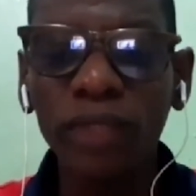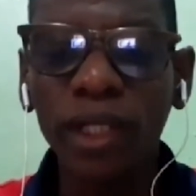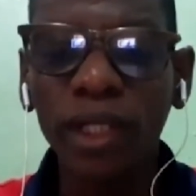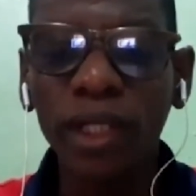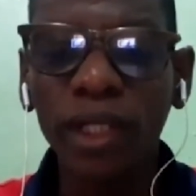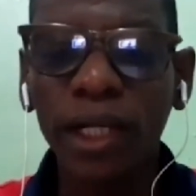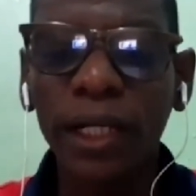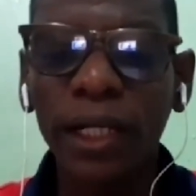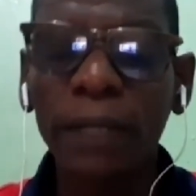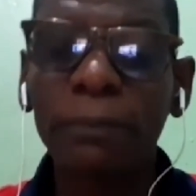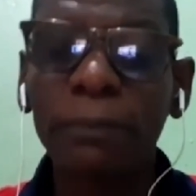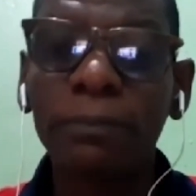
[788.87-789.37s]

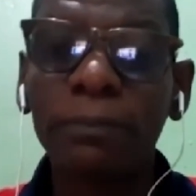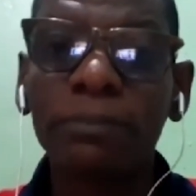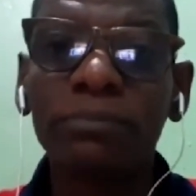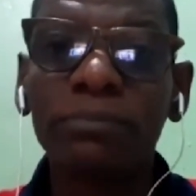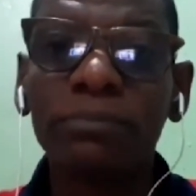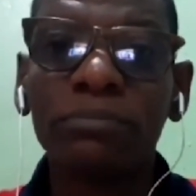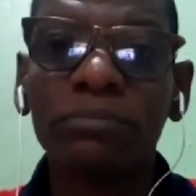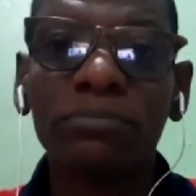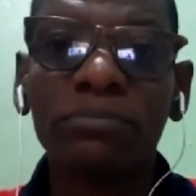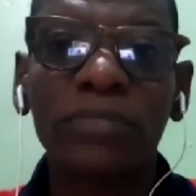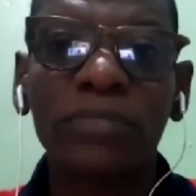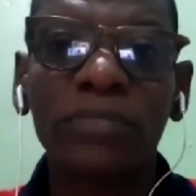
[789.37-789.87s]

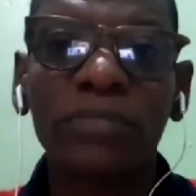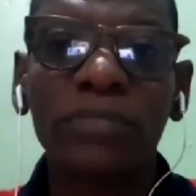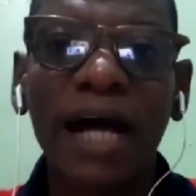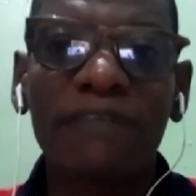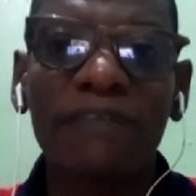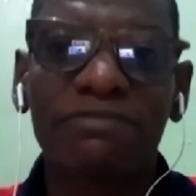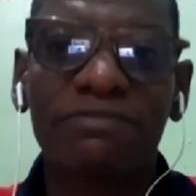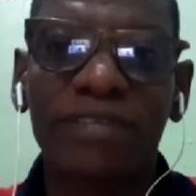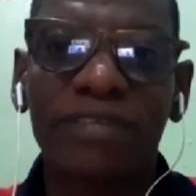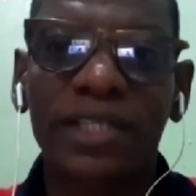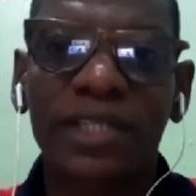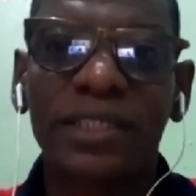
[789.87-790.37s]

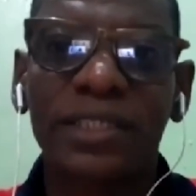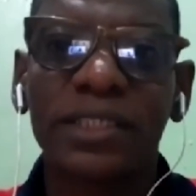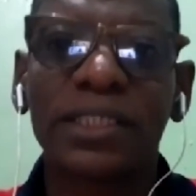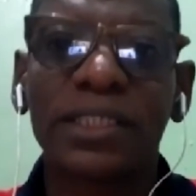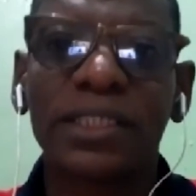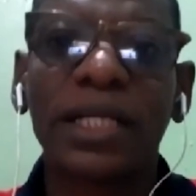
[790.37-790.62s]
affect it.